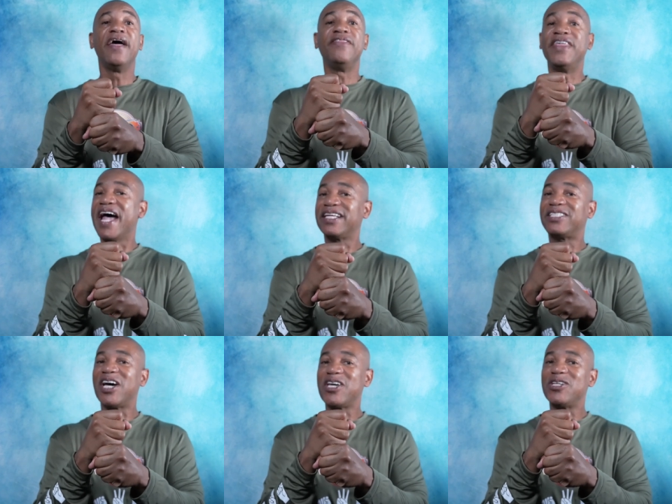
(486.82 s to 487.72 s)
That
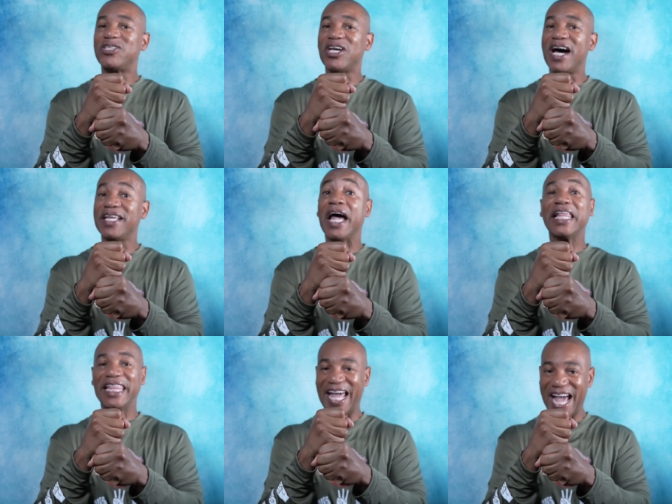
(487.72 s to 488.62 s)
is how you sign
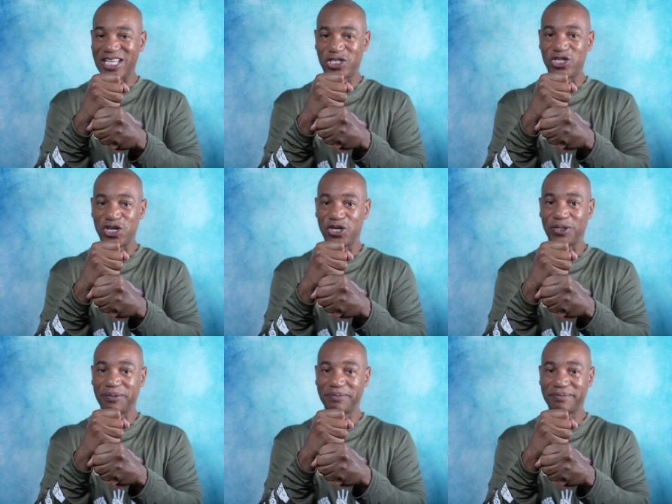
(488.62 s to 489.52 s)
last year.
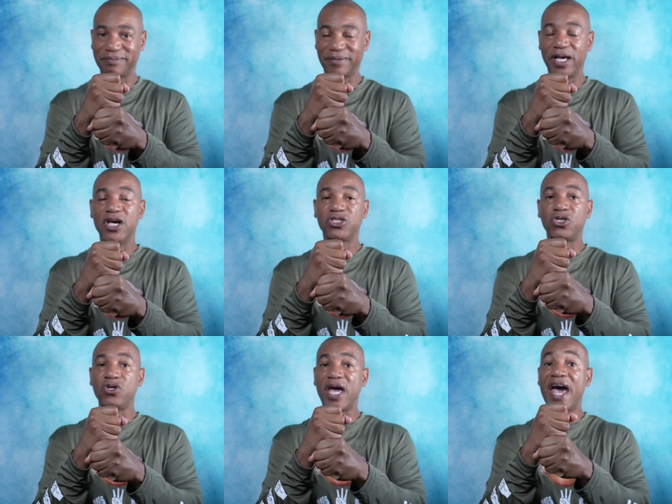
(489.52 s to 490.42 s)
So
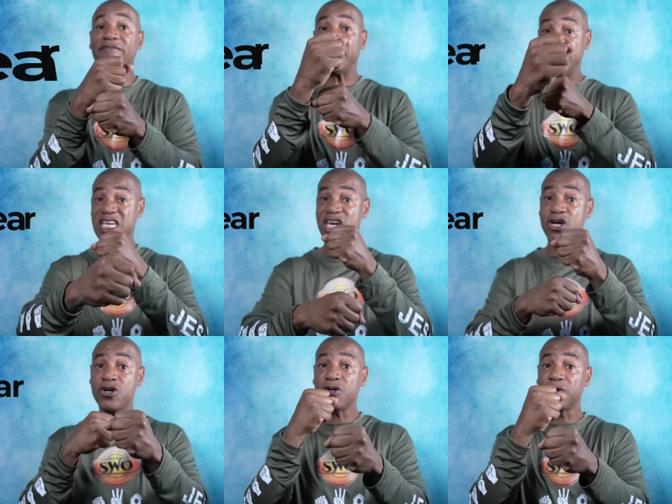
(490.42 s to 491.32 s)
you have
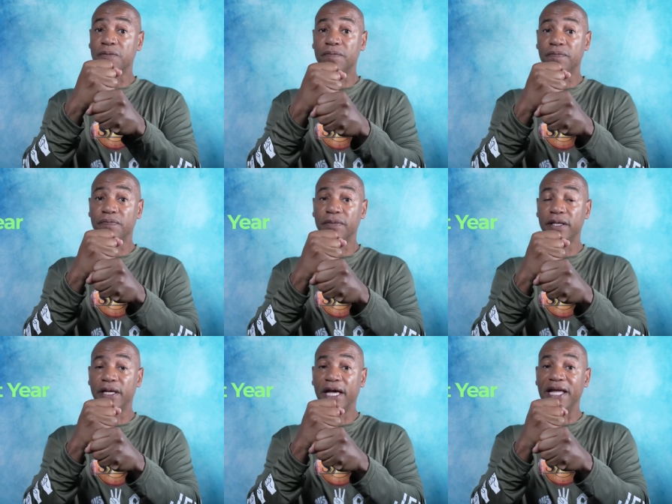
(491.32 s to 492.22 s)
year,
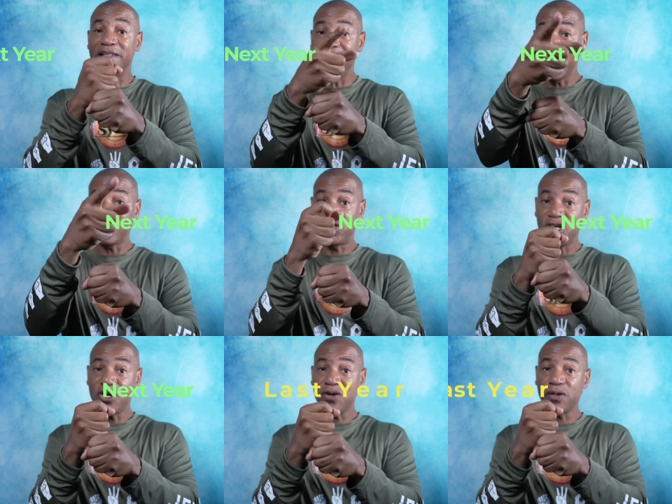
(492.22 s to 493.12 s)
next
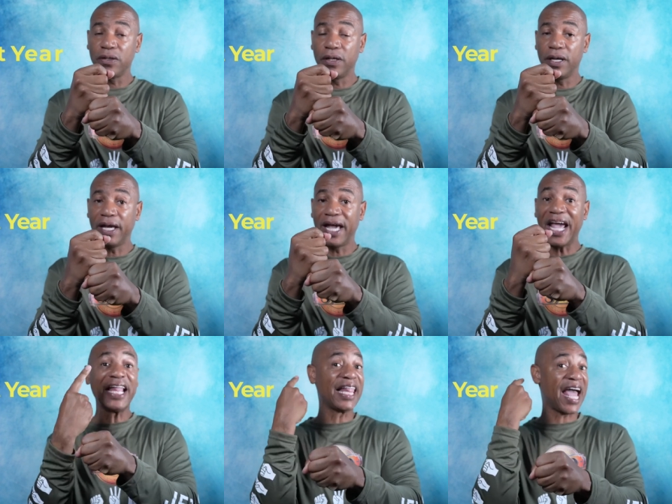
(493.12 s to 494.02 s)
year,
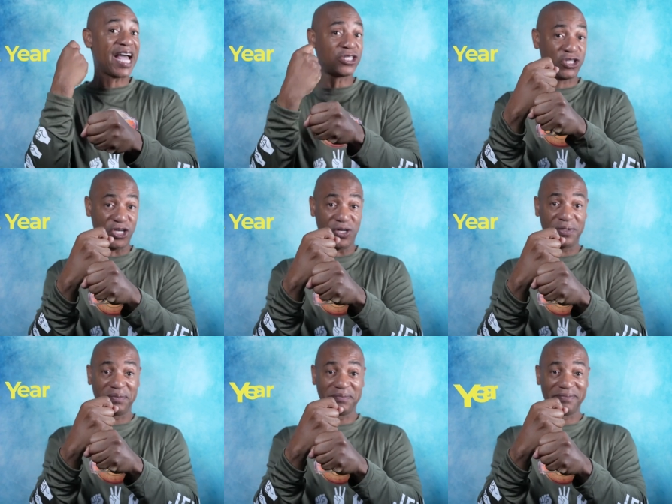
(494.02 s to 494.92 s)
and last year.